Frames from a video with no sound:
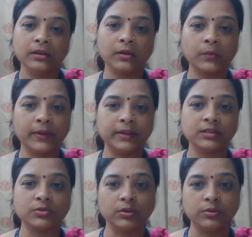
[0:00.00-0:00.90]
query
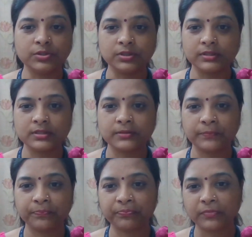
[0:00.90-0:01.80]
solutions.
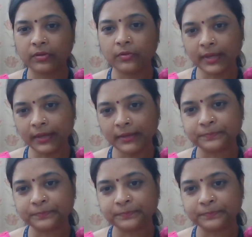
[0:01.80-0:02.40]
Okay.